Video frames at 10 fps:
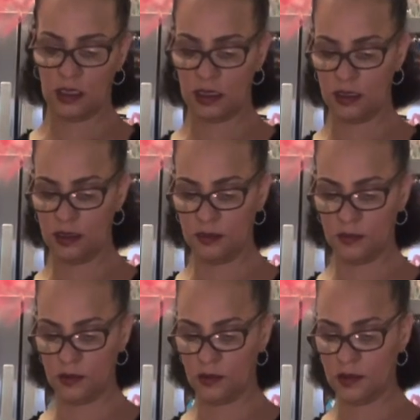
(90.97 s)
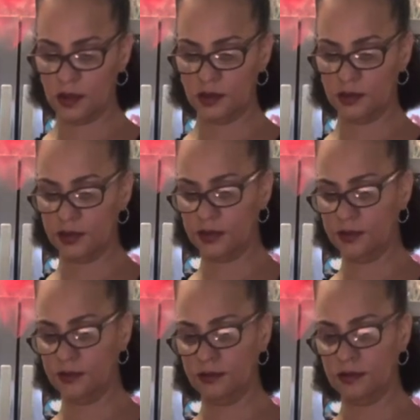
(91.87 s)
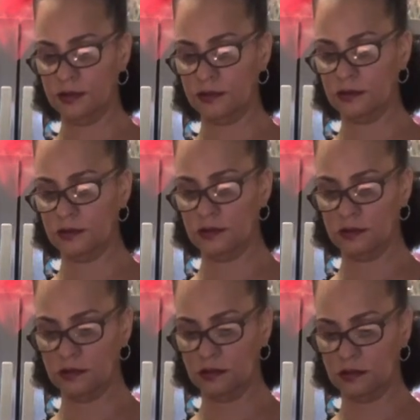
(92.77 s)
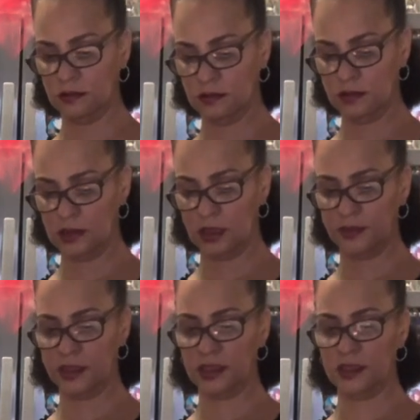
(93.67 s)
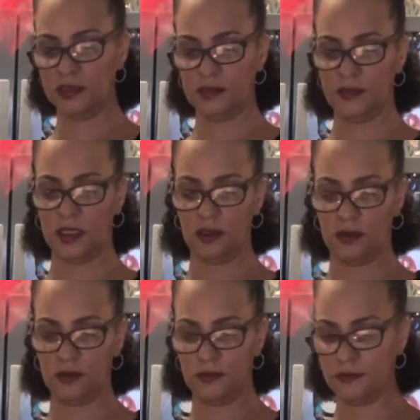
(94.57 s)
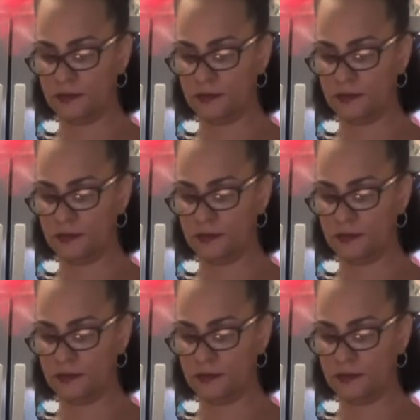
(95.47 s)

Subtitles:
I am going to dump it in this bowl.